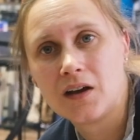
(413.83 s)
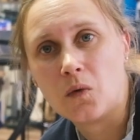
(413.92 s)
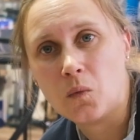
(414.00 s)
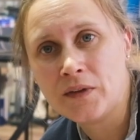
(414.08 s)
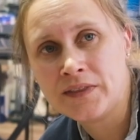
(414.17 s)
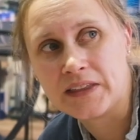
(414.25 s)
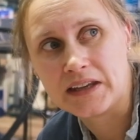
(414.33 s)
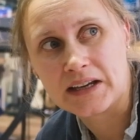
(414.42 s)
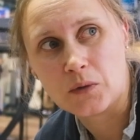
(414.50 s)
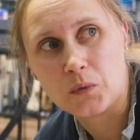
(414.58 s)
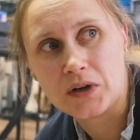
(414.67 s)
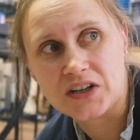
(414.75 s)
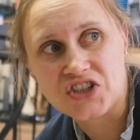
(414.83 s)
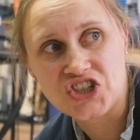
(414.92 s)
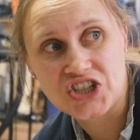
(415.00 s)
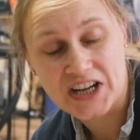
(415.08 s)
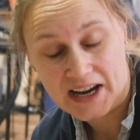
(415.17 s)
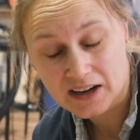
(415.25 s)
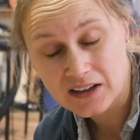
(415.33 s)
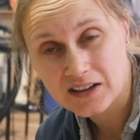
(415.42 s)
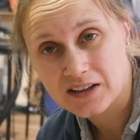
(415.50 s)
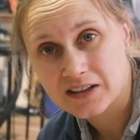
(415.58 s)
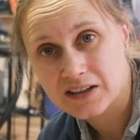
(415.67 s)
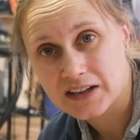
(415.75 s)
One thing I want to check
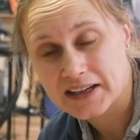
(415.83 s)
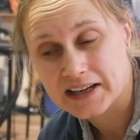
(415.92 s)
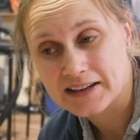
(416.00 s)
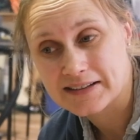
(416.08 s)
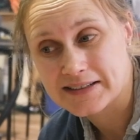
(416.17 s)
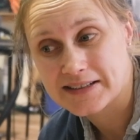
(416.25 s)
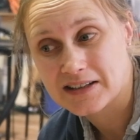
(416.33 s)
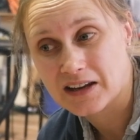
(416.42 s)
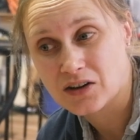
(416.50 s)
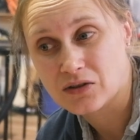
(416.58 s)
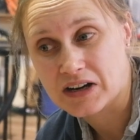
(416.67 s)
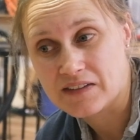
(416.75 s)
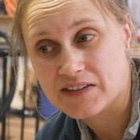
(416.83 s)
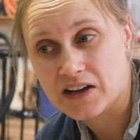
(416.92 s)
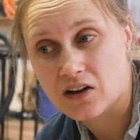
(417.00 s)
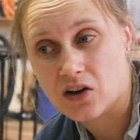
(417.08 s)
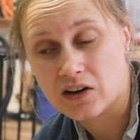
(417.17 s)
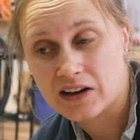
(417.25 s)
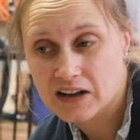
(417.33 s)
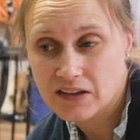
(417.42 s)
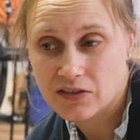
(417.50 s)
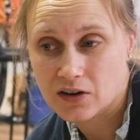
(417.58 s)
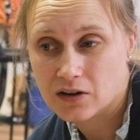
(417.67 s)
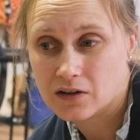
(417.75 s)
is engraving on
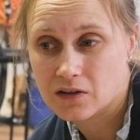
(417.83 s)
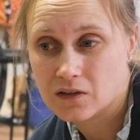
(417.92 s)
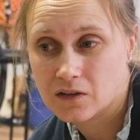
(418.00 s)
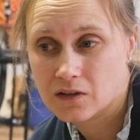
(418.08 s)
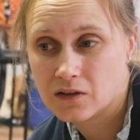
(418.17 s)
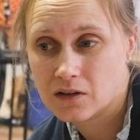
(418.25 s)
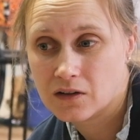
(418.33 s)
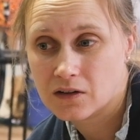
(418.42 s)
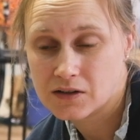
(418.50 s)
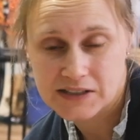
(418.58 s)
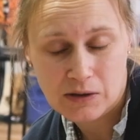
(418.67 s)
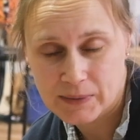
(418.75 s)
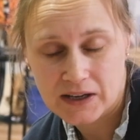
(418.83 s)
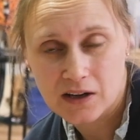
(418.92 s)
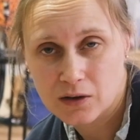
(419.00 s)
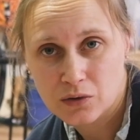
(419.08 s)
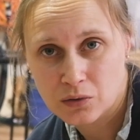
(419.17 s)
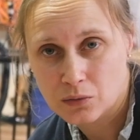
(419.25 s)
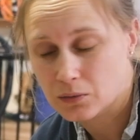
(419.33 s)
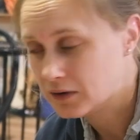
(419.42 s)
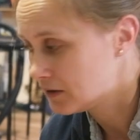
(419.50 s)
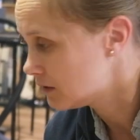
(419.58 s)
leather, because that'd be kind of cool